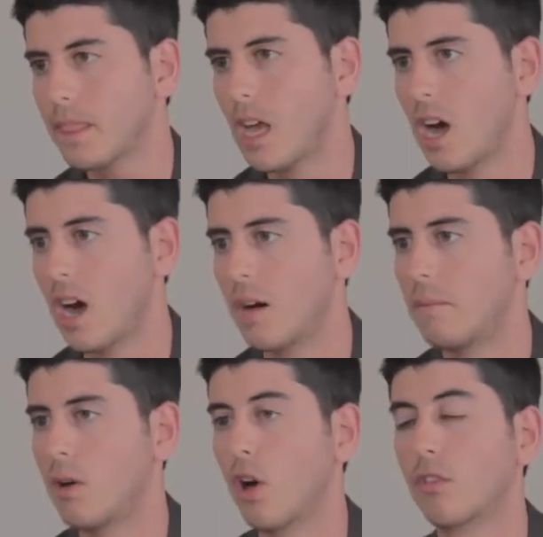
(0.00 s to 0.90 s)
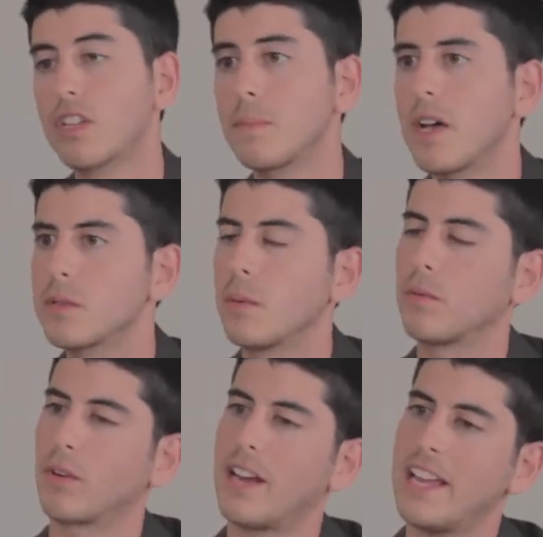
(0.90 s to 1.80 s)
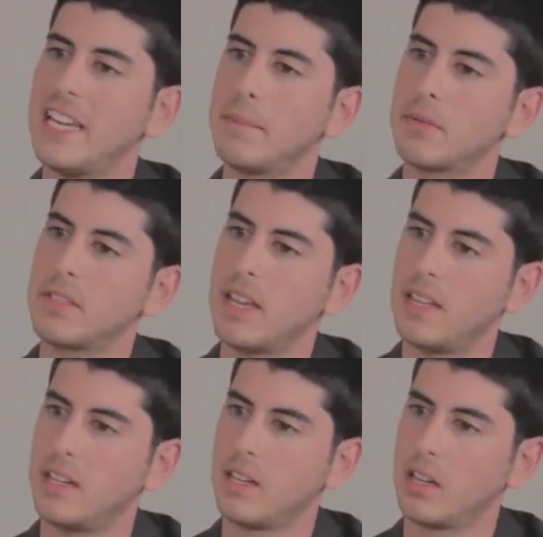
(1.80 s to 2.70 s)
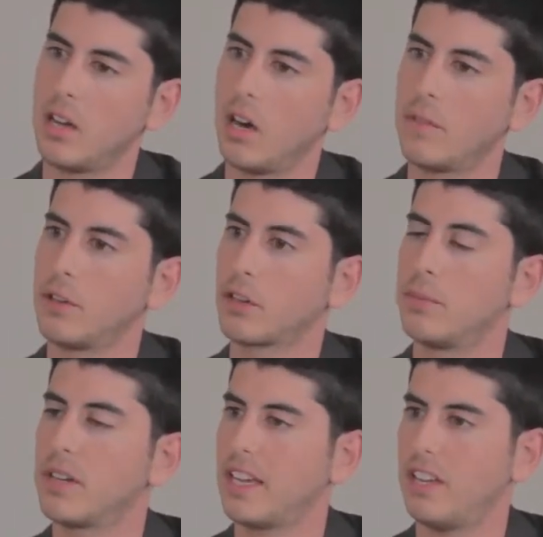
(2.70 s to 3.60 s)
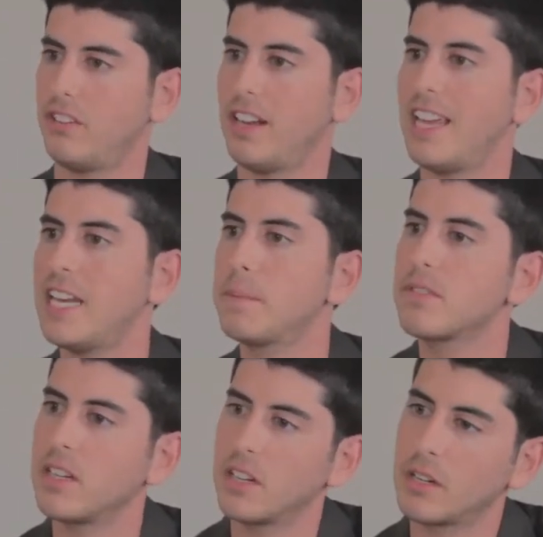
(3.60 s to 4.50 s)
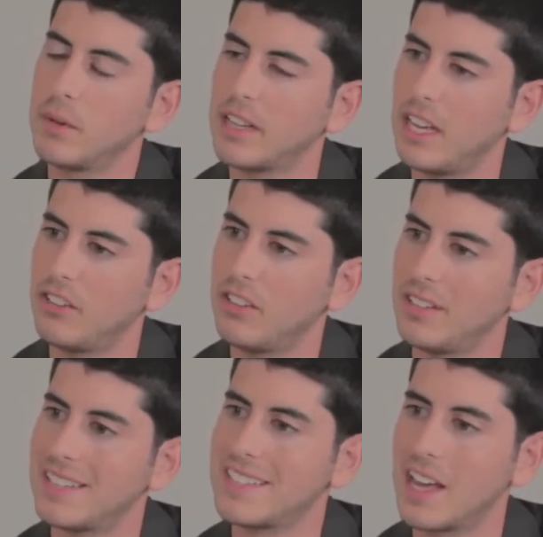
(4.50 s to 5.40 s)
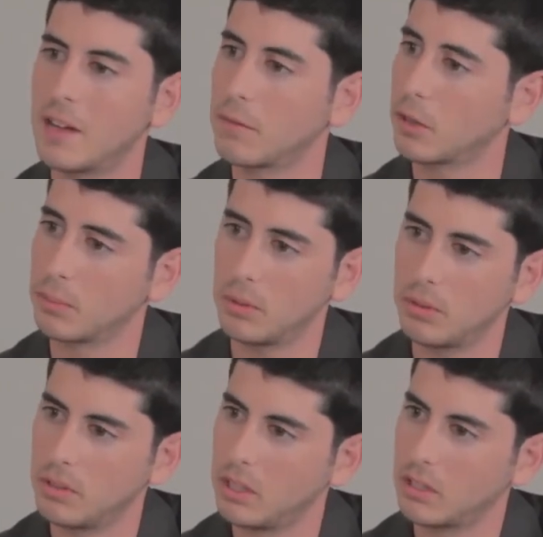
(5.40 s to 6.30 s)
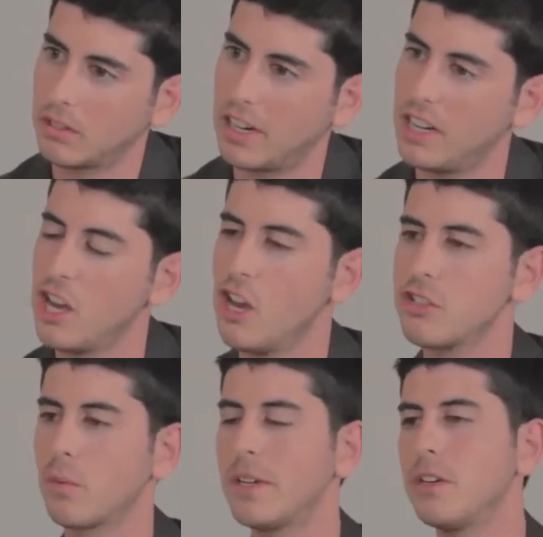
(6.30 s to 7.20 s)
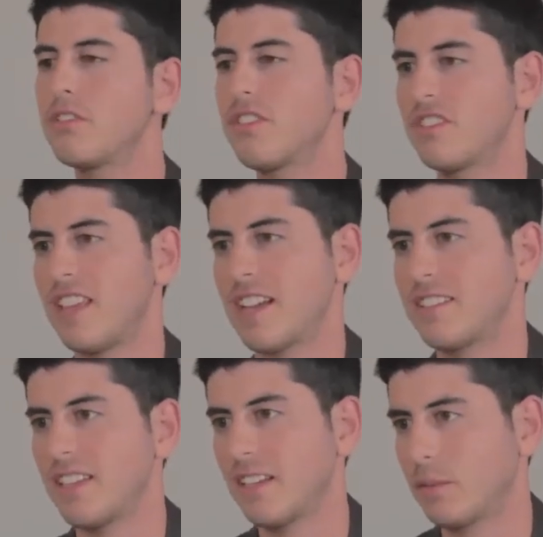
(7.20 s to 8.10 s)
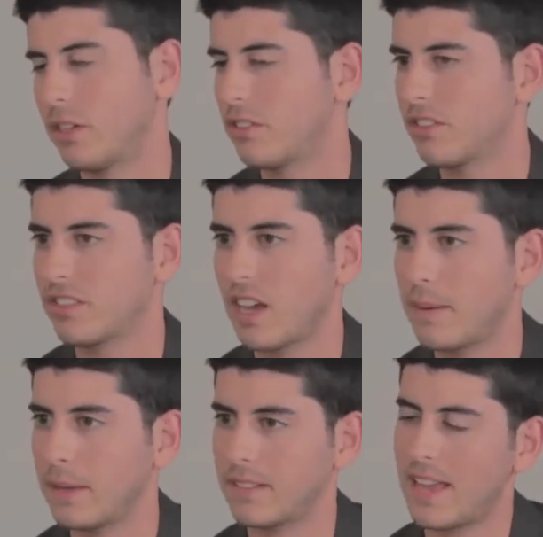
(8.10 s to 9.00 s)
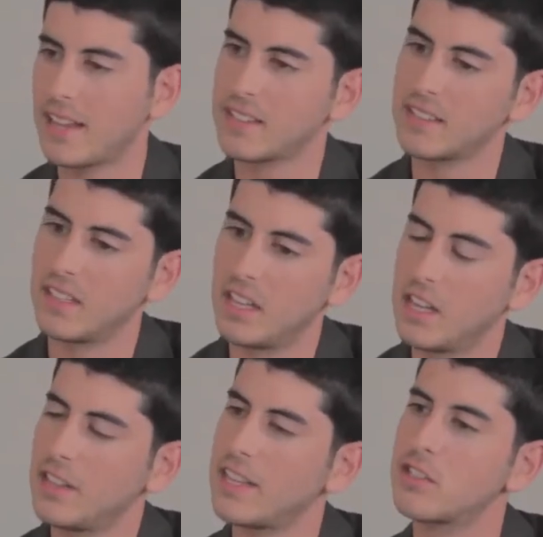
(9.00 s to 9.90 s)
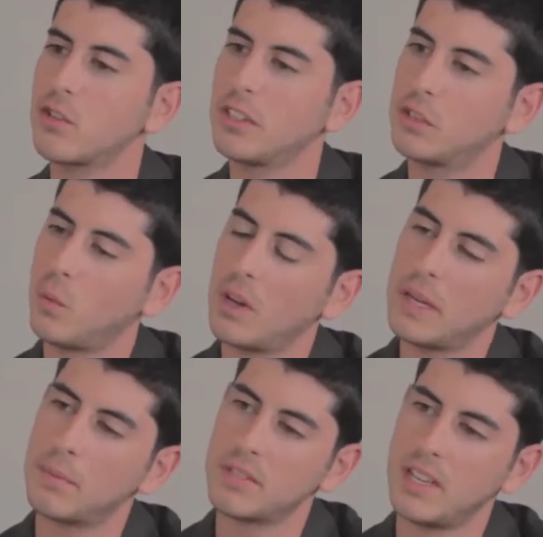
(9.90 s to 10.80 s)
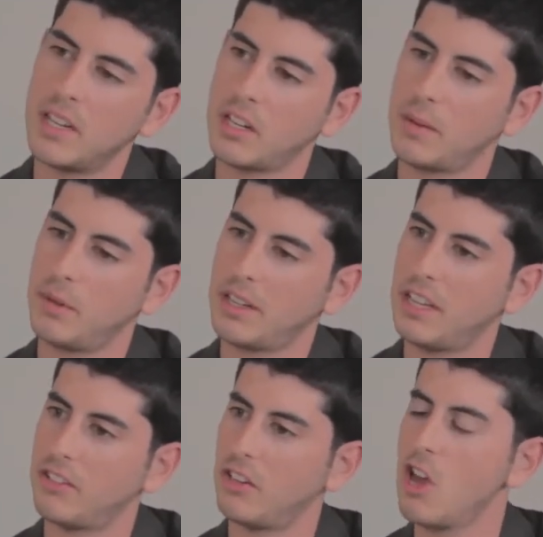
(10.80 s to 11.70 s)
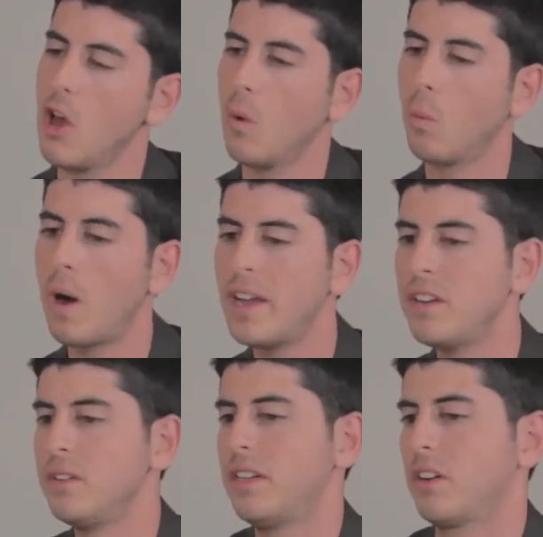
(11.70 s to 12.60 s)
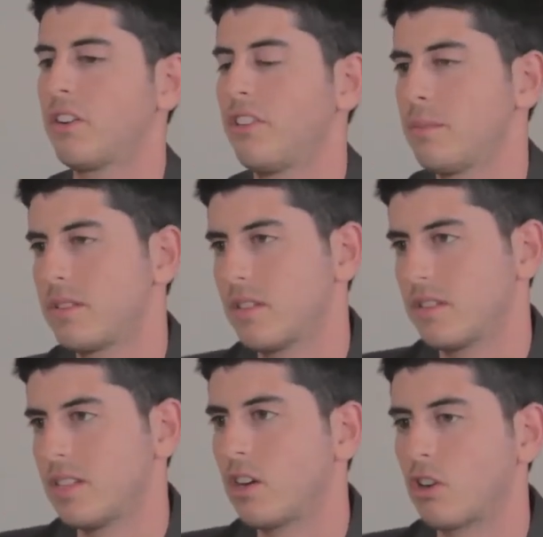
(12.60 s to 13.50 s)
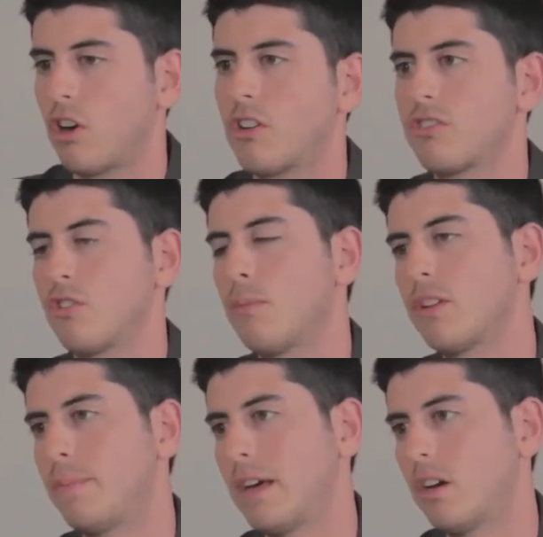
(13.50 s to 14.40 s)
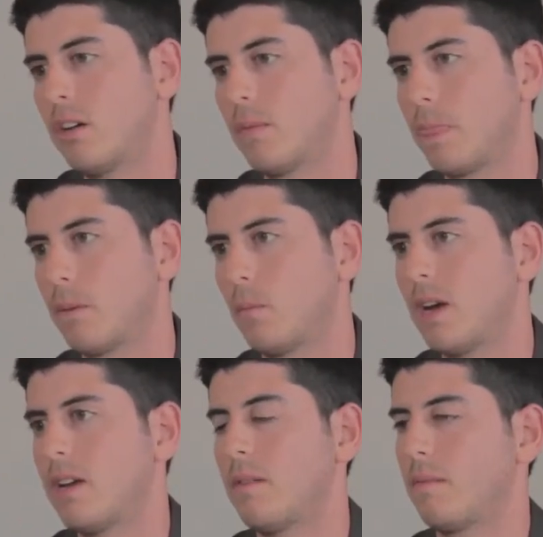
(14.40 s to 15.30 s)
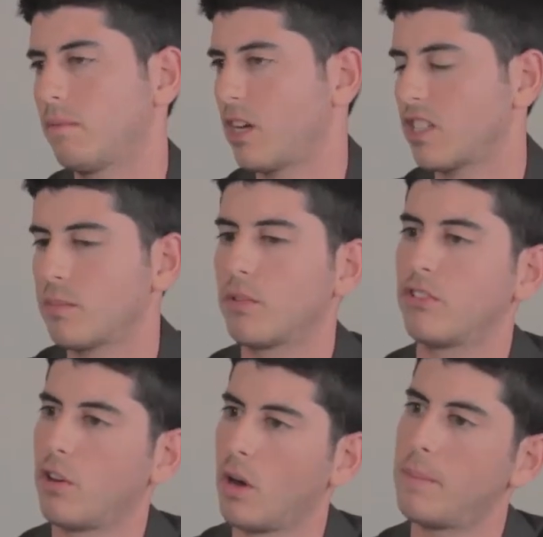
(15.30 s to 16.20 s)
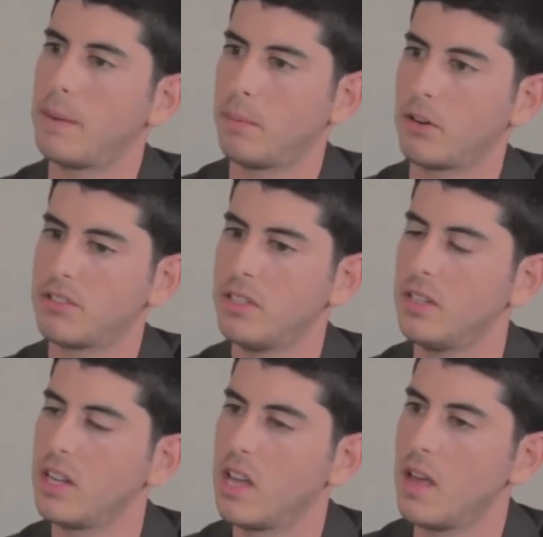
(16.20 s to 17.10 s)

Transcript: are responsible for 80% of your communication. 80% of your communication is nonverbal, right? So when you're just texting, when you're just typing text, that's only 20% of your communication. Why do dealerships sell cars so much better when customers show up in person?